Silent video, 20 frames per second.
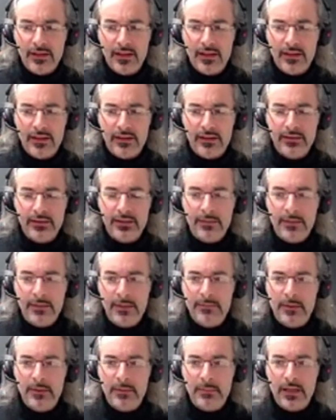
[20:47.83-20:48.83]
Uh, there
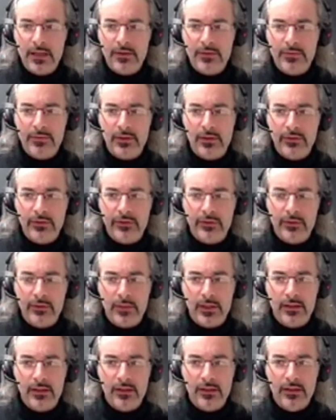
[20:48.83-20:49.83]
must be a microphone on
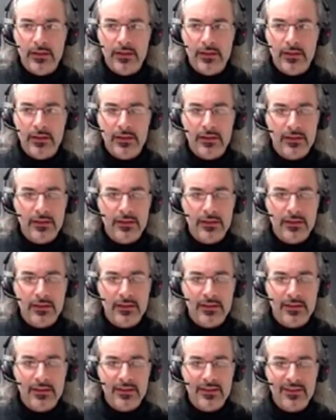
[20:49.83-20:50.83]
somewhere.
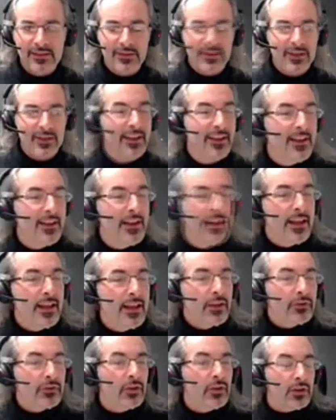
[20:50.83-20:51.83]
Okay,
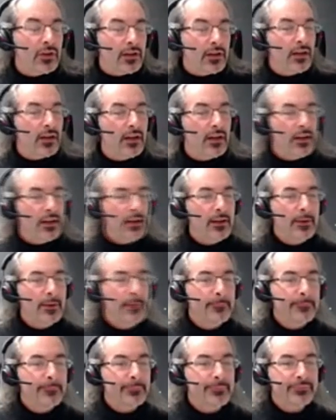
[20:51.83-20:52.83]
so
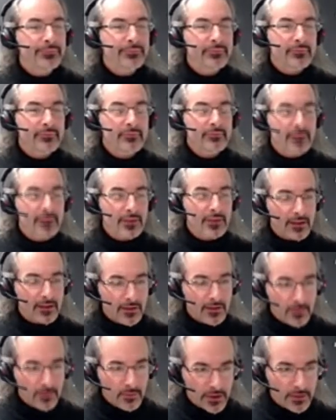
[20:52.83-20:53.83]
um,
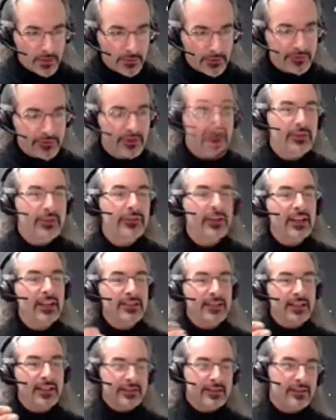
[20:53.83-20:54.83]
what I was trying to say
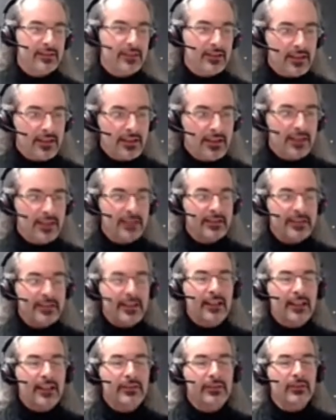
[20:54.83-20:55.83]
is that uh, in
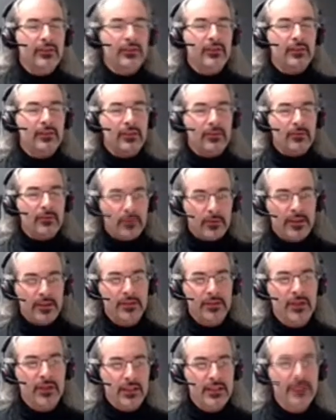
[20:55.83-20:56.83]
sector where
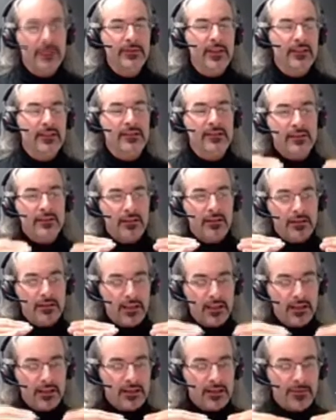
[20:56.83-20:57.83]
the charge is fixed,
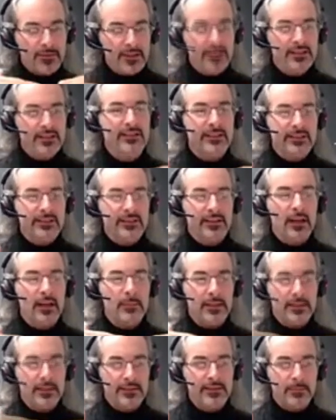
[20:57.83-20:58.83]
the uh, the physics is
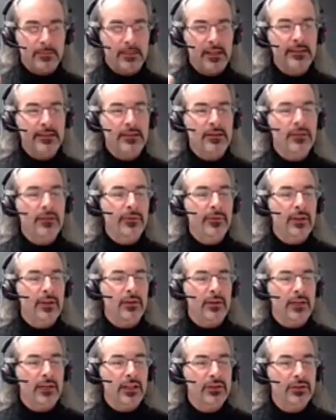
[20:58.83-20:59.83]
described by the semi-class
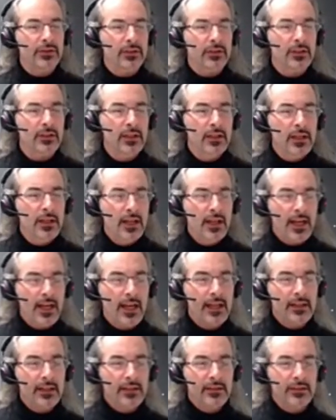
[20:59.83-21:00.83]
configuration,
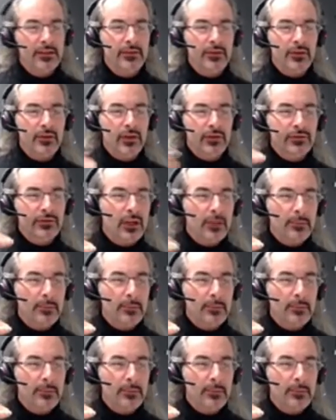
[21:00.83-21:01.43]
and on